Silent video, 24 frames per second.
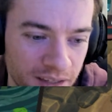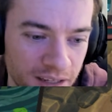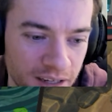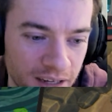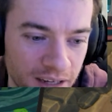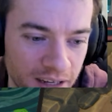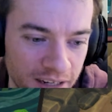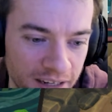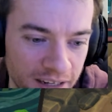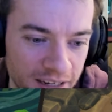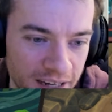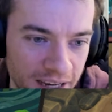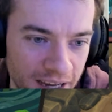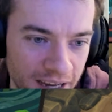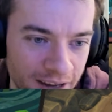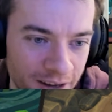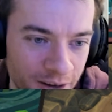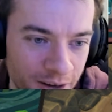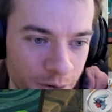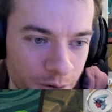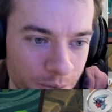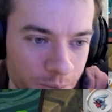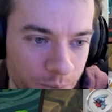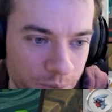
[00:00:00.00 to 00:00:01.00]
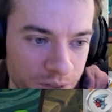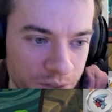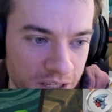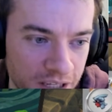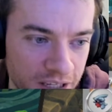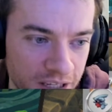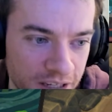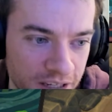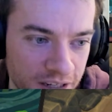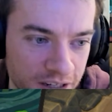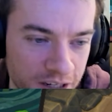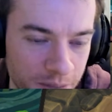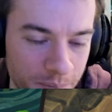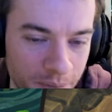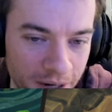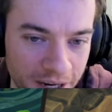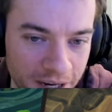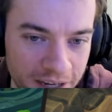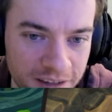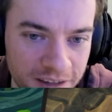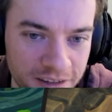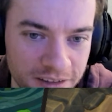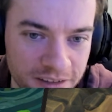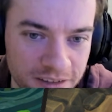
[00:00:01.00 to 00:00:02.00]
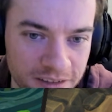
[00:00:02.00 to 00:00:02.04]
And now we Gabite